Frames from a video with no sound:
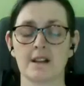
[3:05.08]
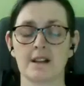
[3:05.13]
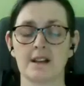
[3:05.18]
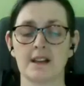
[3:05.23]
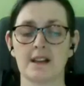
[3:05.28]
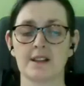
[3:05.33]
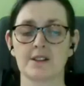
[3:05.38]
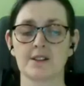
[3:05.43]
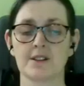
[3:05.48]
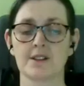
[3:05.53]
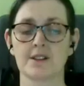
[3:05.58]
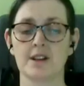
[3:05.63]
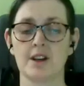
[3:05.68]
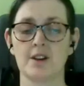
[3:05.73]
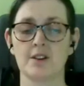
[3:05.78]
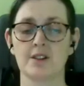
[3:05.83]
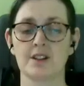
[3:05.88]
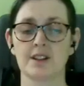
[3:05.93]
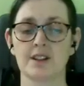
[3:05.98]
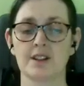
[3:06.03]
Let's
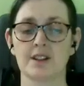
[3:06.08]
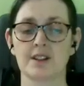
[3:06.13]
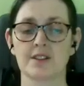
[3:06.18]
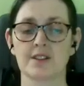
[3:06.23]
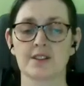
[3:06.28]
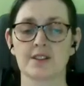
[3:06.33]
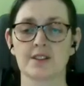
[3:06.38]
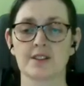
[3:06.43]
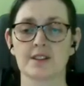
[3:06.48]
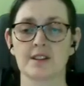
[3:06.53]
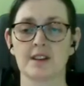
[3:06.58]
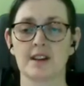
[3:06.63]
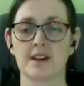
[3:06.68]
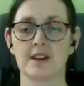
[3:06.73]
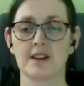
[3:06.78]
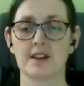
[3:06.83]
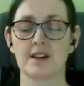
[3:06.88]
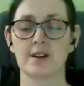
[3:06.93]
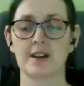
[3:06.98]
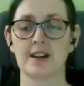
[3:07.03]
notice
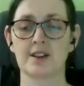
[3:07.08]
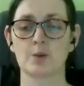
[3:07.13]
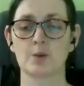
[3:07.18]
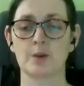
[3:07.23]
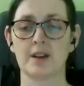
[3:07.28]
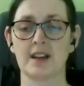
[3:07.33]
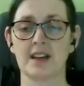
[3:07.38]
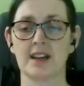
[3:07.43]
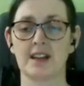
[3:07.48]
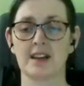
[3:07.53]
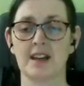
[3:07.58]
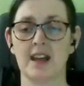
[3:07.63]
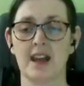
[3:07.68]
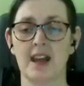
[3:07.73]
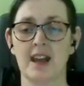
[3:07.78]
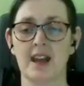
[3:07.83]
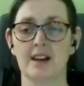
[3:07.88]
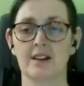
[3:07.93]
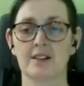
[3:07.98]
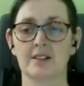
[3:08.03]
as we
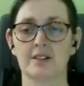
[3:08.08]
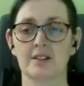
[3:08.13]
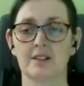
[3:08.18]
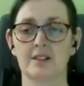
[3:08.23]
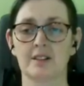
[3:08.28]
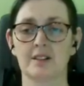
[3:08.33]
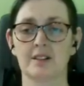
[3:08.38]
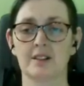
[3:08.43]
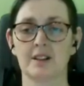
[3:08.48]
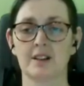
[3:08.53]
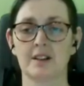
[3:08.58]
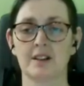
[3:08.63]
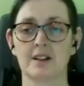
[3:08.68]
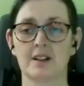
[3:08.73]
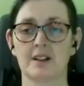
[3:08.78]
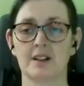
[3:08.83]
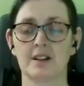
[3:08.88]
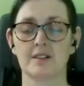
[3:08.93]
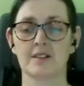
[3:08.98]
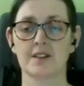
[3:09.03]
inhale
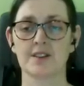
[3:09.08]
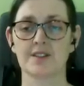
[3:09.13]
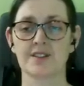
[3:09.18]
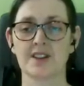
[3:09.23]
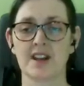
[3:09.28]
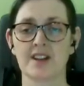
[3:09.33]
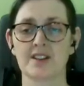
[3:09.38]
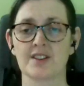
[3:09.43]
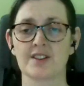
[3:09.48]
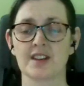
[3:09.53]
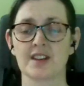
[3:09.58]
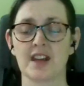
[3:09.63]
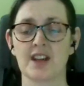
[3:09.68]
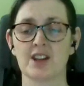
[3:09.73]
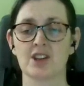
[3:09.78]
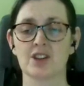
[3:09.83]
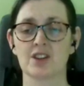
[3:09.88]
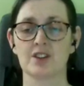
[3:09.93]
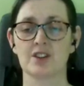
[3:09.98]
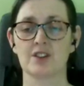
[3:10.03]
the
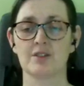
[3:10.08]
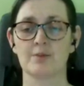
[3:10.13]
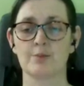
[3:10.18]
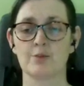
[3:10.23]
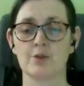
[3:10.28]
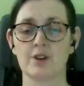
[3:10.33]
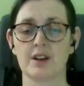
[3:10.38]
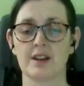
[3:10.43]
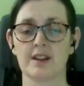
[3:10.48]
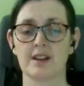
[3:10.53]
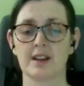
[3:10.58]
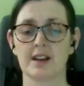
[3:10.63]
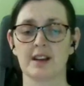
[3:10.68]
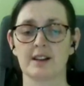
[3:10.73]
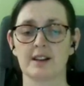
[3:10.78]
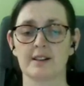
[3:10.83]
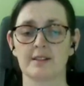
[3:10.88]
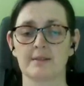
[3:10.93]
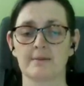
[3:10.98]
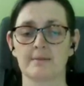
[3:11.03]
sensation of
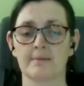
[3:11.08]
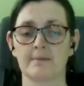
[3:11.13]
breathing.